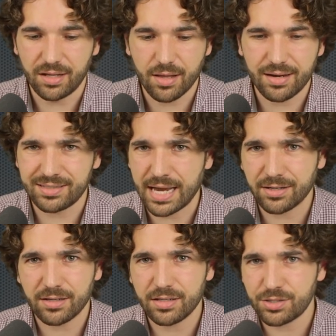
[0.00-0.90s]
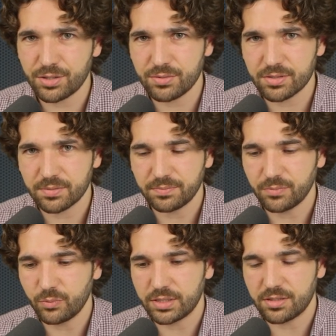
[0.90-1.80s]
lot of technical issues
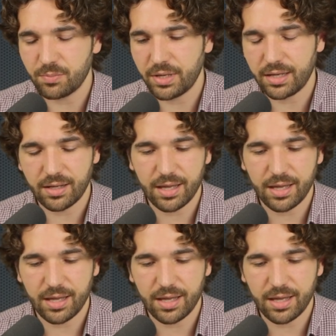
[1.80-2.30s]
with the debate.